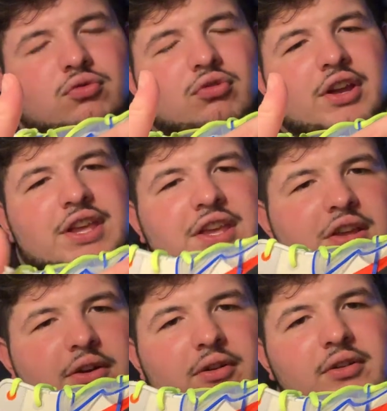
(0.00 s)
right
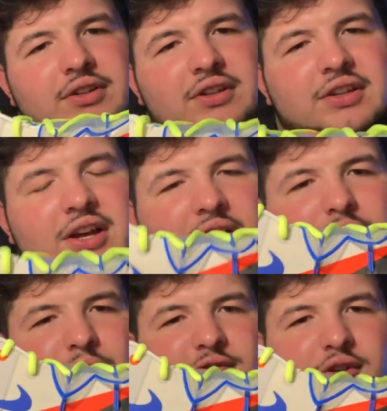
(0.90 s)
here. It's like kind of
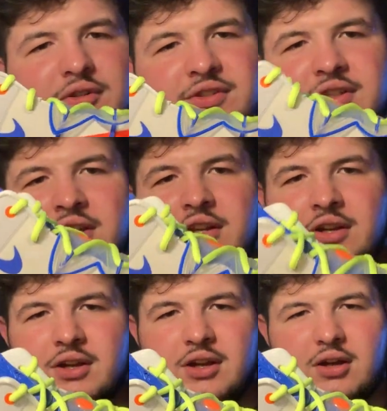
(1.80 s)
reversed.
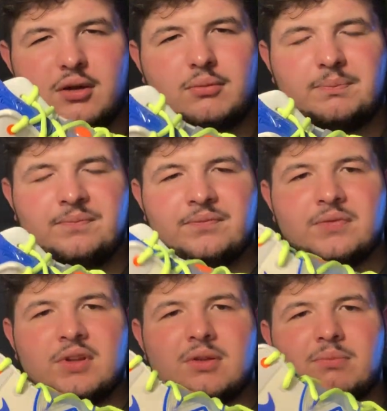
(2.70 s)
Um,
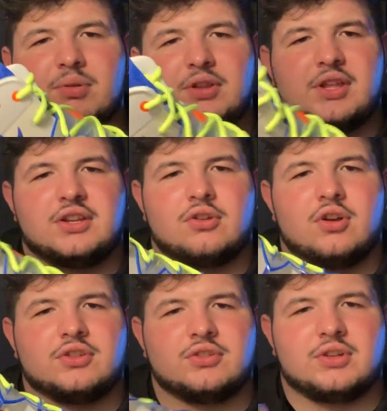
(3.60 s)
but then you
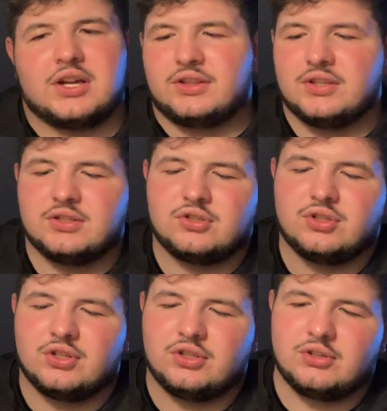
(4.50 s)
also got this.
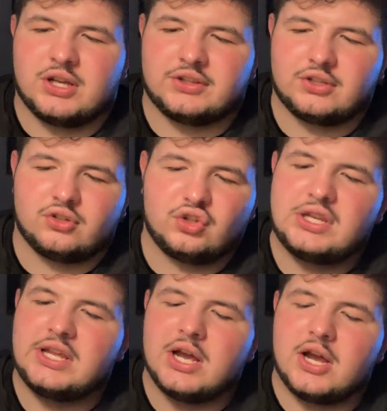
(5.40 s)
You got the
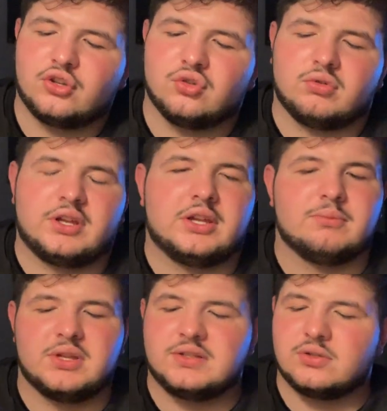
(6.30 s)
neon green
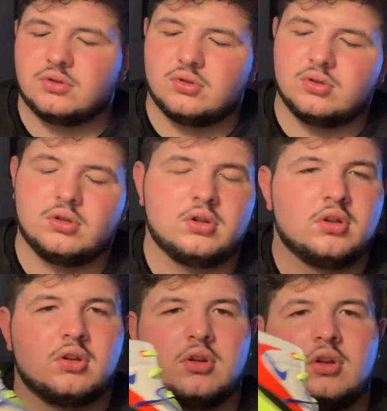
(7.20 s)
midsole.
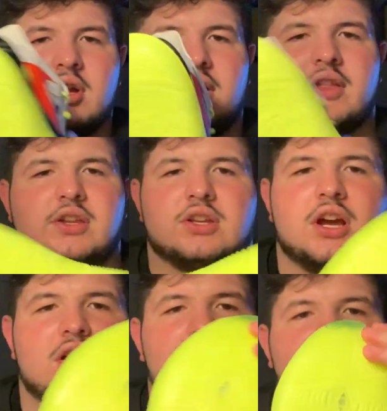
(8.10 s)
And then you
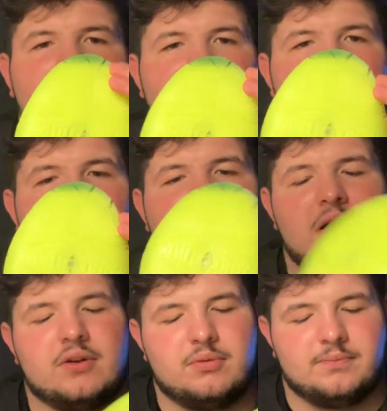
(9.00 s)
got also on the
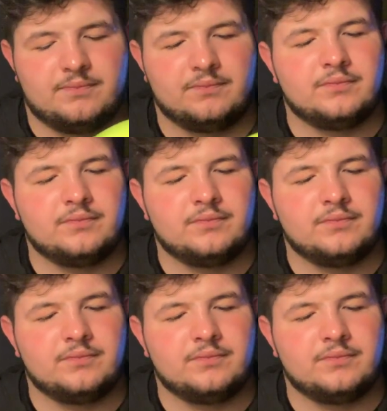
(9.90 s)
bottom,